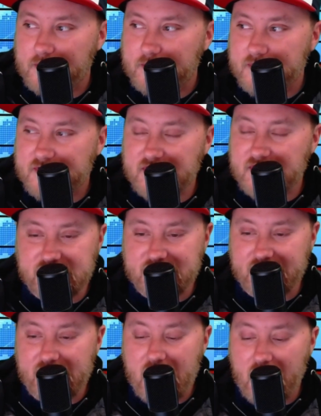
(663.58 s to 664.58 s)
seats
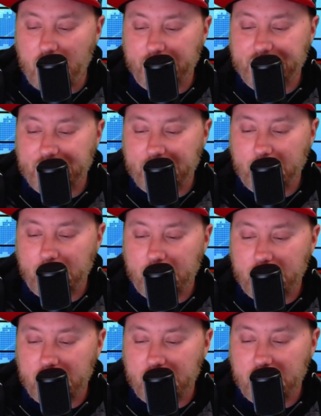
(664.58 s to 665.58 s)
in the House,
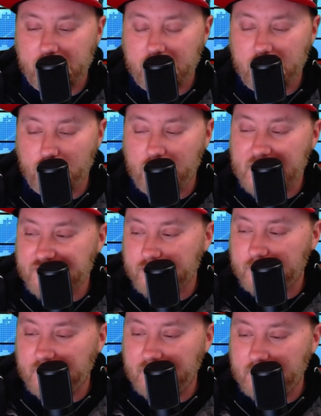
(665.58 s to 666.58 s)

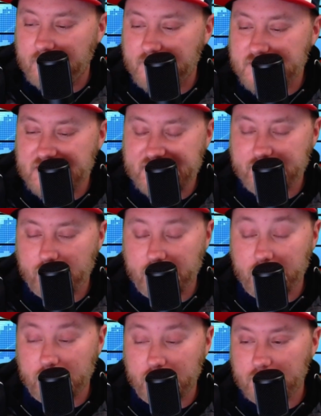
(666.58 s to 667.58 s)
congressional,
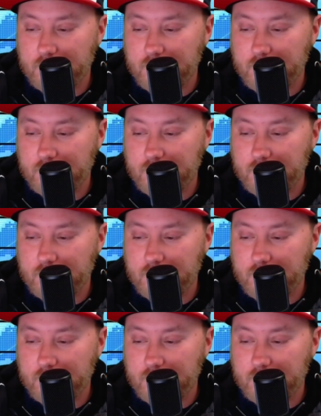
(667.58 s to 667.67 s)
senatorial.